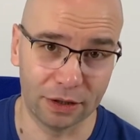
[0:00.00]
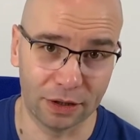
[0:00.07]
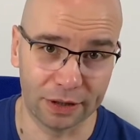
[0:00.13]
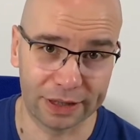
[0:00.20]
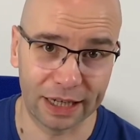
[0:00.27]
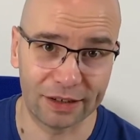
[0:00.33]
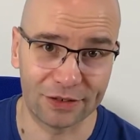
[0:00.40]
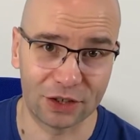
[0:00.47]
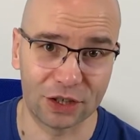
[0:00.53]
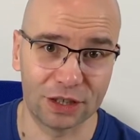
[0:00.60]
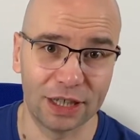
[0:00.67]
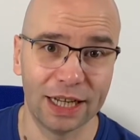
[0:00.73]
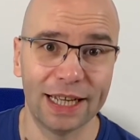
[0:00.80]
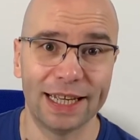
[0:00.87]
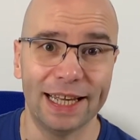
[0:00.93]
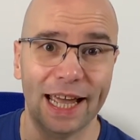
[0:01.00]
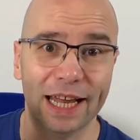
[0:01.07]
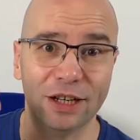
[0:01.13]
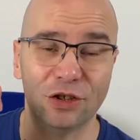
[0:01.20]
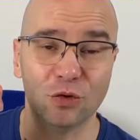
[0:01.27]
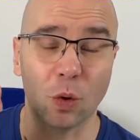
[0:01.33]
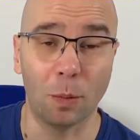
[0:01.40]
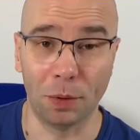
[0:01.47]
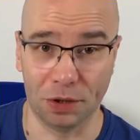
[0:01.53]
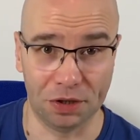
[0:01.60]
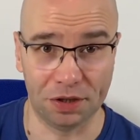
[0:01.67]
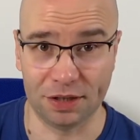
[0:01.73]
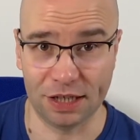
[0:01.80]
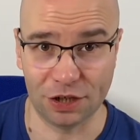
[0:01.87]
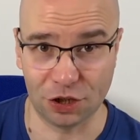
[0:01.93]
the server and to open
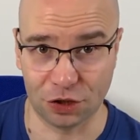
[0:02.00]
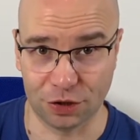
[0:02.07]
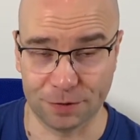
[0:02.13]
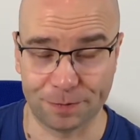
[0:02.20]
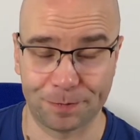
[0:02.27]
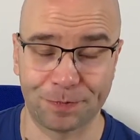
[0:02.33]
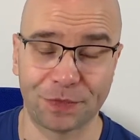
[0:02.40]
the session.